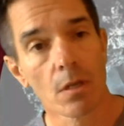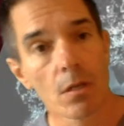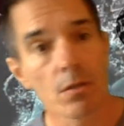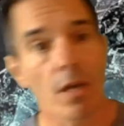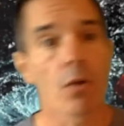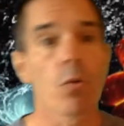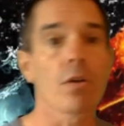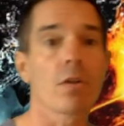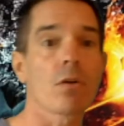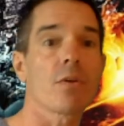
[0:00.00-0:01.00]

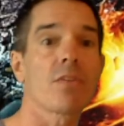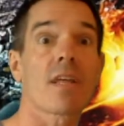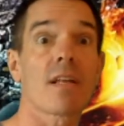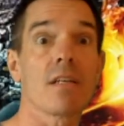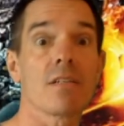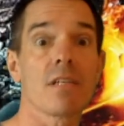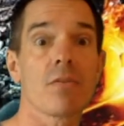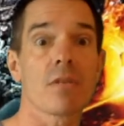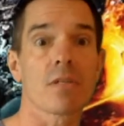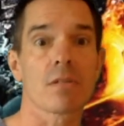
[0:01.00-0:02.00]
Taekwondo is deadly
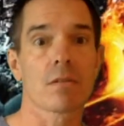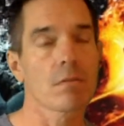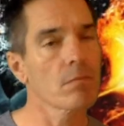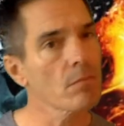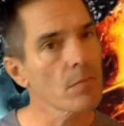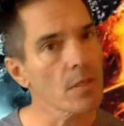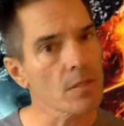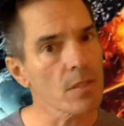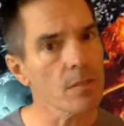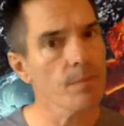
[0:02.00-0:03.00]
serious, is it?